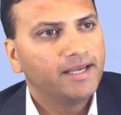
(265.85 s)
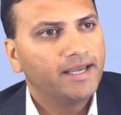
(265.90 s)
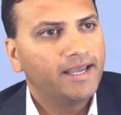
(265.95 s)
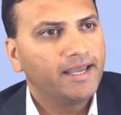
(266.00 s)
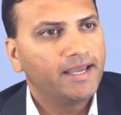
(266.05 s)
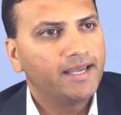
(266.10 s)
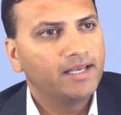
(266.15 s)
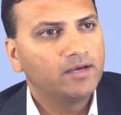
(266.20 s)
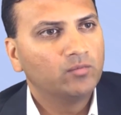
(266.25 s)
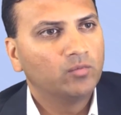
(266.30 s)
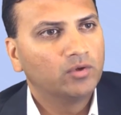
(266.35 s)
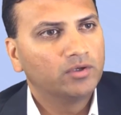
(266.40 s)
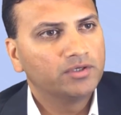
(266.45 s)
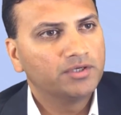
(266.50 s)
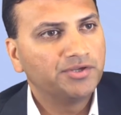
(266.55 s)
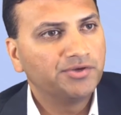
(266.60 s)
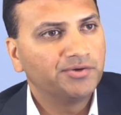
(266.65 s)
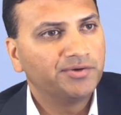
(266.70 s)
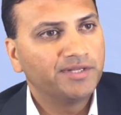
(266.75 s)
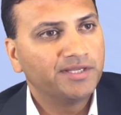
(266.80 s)
And what
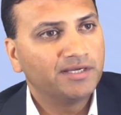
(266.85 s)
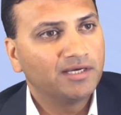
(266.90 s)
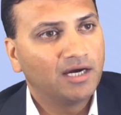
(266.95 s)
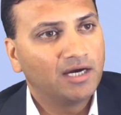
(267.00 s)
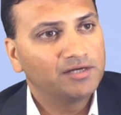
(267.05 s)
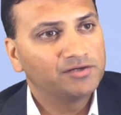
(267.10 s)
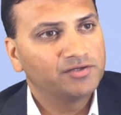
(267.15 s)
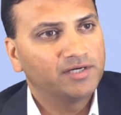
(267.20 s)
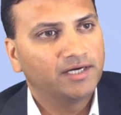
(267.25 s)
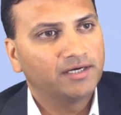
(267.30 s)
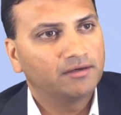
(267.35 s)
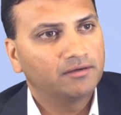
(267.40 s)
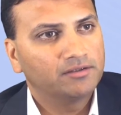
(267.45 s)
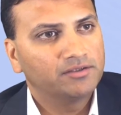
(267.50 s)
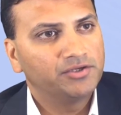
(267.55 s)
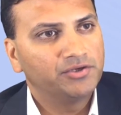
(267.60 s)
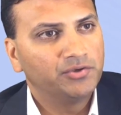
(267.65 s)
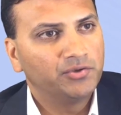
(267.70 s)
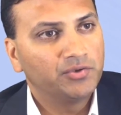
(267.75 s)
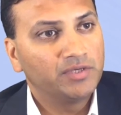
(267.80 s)
DoD
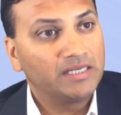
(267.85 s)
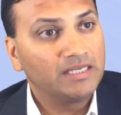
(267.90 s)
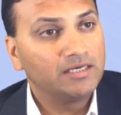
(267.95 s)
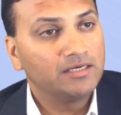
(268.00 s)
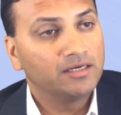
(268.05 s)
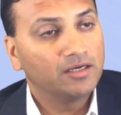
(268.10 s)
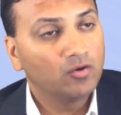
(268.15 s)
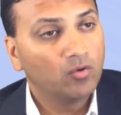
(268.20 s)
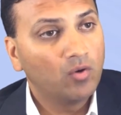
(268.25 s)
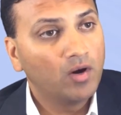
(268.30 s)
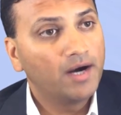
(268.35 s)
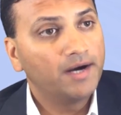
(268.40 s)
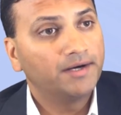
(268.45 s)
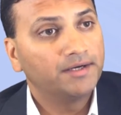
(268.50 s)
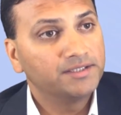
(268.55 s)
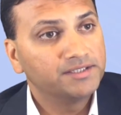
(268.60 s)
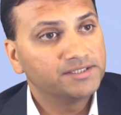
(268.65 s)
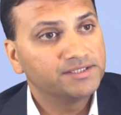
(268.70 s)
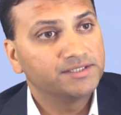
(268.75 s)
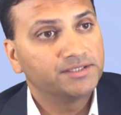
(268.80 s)

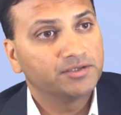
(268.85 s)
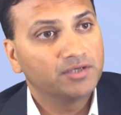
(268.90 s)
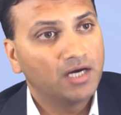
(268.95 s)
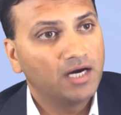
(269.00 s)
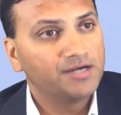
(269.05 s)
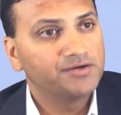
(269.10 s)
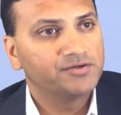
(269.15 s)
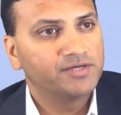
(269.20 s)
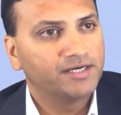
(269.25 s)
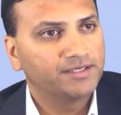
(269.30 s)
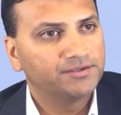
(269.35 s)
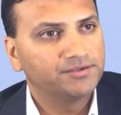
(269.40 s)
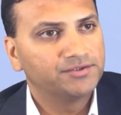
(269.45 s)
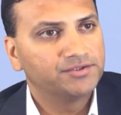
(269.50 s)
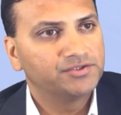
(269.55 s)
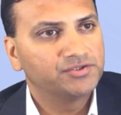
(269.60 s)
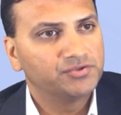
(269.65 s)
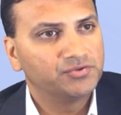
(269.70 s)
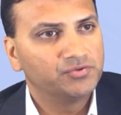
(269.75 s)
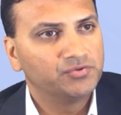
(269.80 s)
requires the
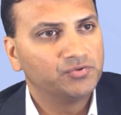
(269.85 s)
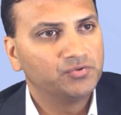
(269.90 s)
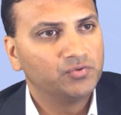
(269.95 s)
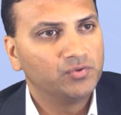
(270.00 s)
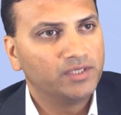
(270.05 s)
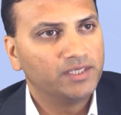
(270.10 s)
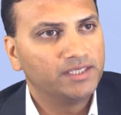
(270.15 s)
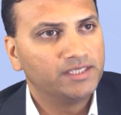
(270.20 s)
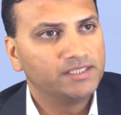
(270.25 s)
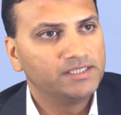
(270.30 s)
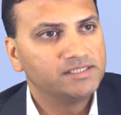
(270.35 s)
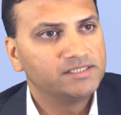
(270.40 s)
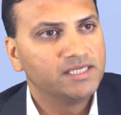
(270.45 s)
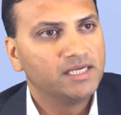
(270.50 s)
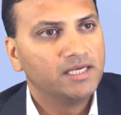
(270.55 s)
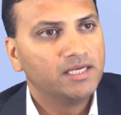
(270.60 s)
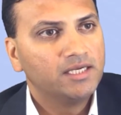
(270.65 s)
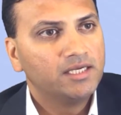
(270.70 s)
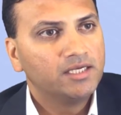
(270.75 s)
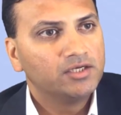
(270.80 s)
contractors to do is
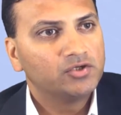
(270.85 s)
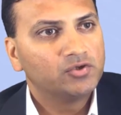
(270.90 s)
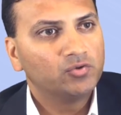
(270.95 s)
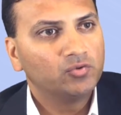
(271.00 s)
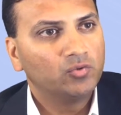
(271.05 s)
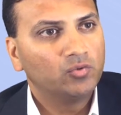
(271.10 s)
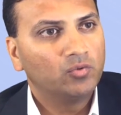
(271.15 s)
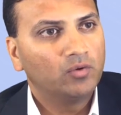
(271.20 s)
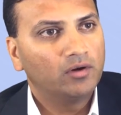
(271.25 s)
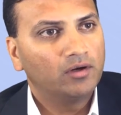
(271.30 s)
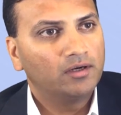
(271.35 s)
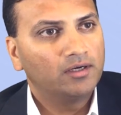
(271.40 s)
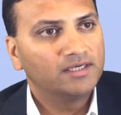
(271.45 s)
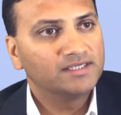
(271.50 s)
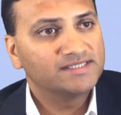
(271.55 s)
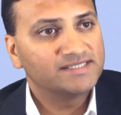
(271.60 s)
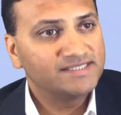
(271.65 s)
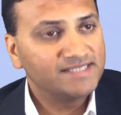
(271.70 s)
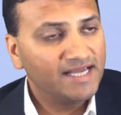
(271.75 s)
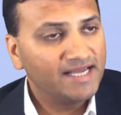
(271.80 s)
to
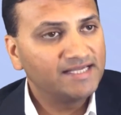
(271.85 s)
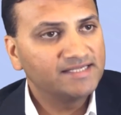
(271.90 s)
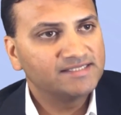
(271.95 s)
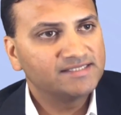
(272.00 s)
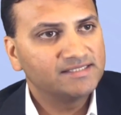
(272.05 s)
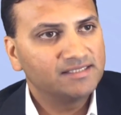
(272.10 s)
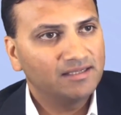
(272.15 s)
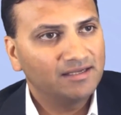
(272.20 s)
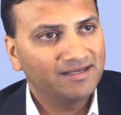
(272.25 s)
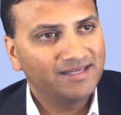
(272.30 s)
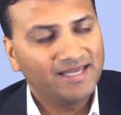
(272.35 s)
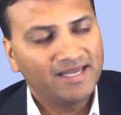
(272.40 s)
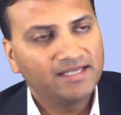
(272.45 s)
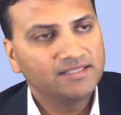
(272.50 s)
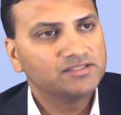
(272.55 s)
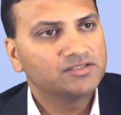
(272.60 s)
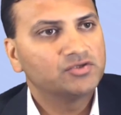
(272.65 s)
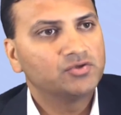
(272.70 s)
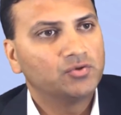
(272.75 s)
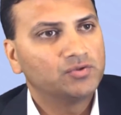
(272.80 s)
assess
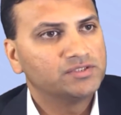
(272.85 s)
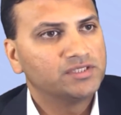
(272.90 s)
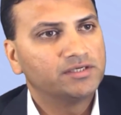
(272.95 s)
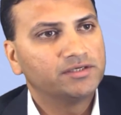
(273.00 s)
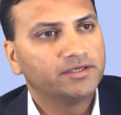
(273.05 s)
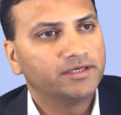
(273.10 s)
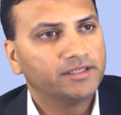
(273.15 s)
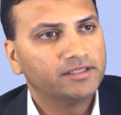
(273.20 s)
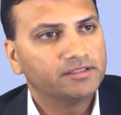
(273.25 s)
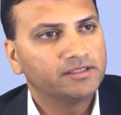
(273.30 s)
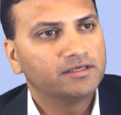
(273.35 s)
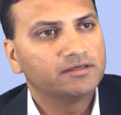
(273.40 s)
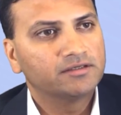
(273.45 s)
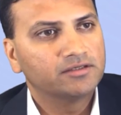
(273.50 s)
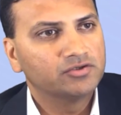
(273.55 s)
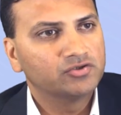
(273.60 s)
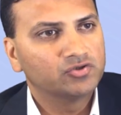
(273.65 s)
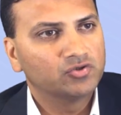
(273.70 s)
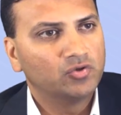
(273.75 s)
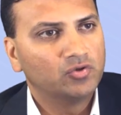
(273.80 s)
against those 110
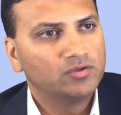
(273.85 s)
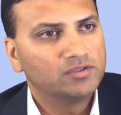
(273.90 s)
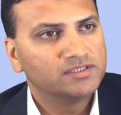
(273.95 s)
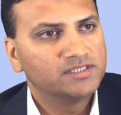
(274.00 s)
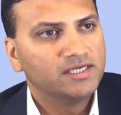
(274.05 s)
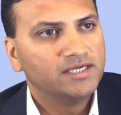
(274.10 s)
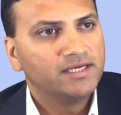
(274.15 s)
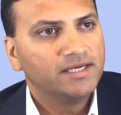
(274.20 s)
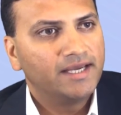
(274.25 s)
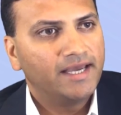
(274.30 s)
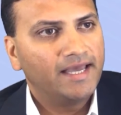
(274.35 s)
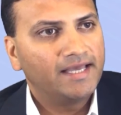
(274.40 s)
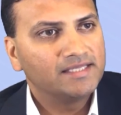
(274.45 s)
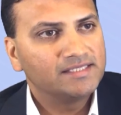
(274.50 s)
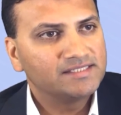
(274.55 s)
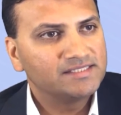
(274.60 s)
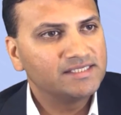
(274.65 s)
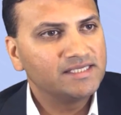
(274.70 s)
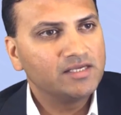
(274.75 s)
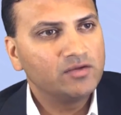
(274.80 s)
controls and
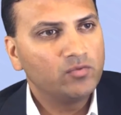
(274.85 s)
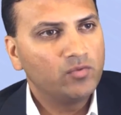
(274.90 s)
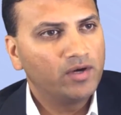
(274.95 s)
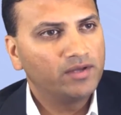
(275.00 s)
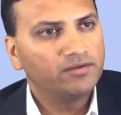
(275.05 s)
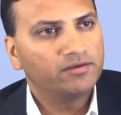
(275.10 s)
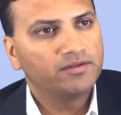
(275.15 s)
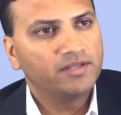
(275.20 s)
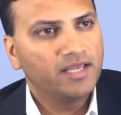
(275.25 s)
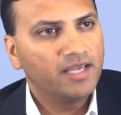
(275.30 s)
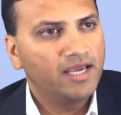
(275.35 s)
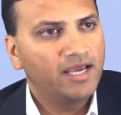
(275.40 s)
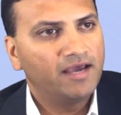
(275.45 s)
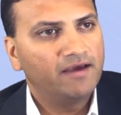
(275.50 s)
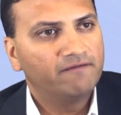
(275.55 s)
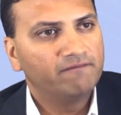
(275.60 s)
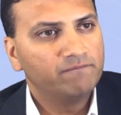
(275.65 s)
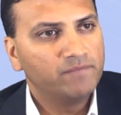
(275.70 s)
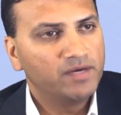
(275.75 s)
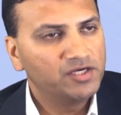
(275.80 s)
see whether they
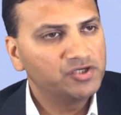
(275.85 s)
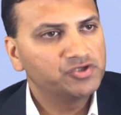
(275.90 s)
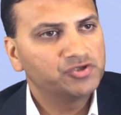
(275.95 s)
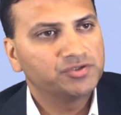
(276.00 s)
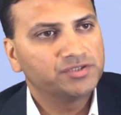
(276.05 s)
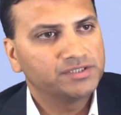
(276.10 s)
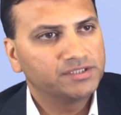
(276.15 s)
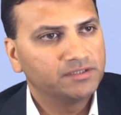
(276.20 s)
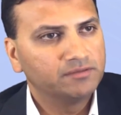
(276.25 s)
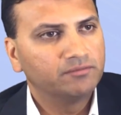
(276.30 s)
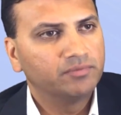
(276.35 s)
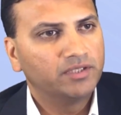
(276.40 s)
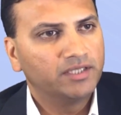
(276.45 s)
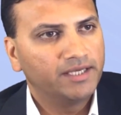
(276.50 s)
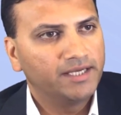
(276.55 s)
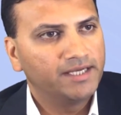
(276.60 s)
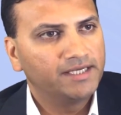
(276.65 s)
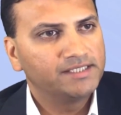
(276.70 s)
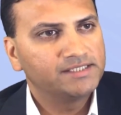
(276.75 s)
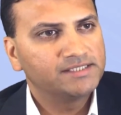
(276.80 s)
have measures in
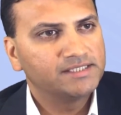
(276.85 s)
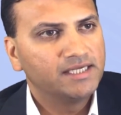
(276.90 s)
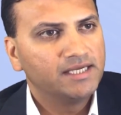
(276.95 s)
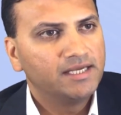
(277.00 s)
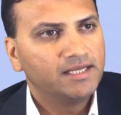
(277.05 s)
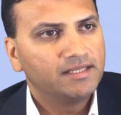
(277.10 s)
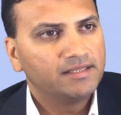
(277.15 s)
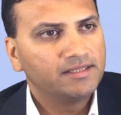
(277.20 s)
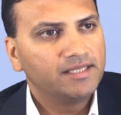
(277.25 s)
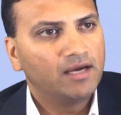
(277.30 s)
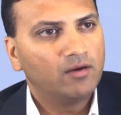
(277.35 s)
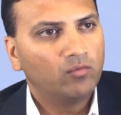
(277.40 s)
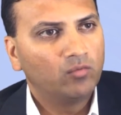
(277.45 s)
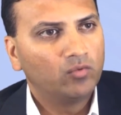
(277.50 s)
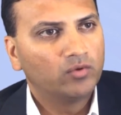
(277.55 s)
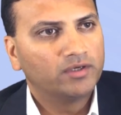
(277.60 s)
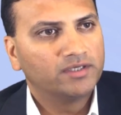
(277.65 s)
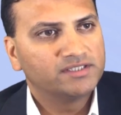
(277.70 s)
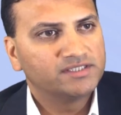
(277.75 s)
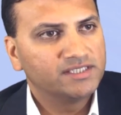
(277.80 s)
place that
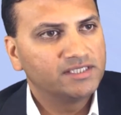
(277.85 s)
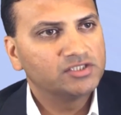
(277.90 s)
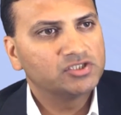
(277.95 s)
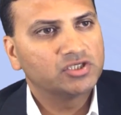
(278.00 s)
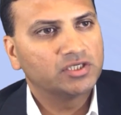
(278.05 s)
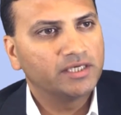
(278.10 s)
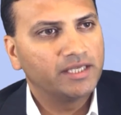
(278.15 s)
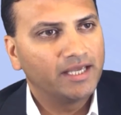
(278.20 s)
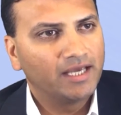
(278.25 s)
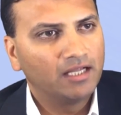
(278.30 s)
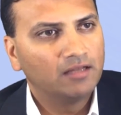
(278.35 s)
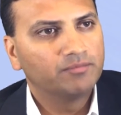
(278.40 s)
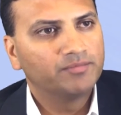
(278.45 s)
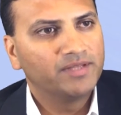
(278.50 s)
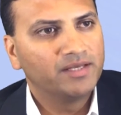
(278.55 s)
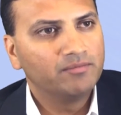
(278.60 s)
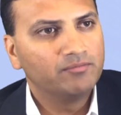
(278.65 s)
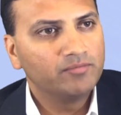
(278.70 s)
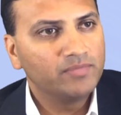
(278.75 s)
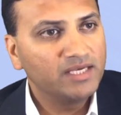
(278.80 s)
would essentially help
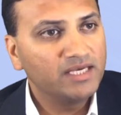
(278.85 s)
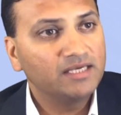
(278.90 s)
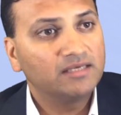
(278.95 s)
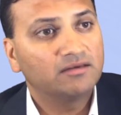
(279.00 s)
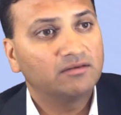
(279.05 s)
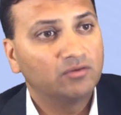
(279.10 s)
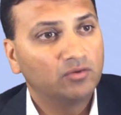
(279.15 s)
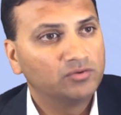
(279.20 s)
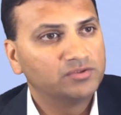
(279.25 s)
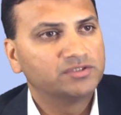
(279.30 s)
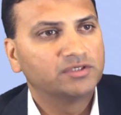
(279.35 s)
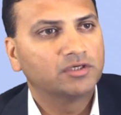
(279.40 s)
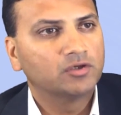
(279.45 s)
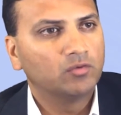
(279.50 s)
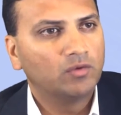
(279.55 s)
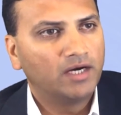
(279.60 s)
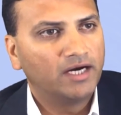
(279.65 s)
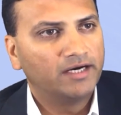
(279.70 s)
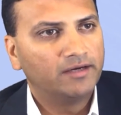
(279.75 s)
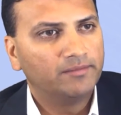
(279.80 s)
them meet those
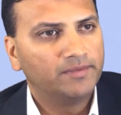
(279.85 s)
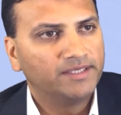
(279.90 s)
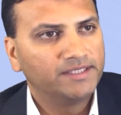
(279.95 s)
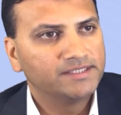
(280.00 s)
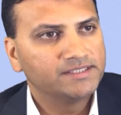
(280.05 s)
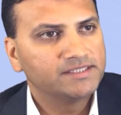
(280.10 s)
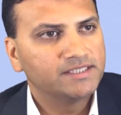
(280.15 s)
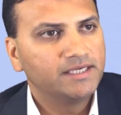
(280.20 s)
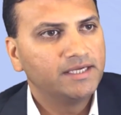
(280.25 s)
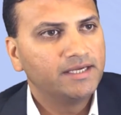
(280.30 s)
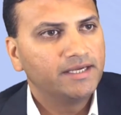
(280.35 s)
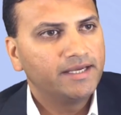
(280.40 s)
requirements.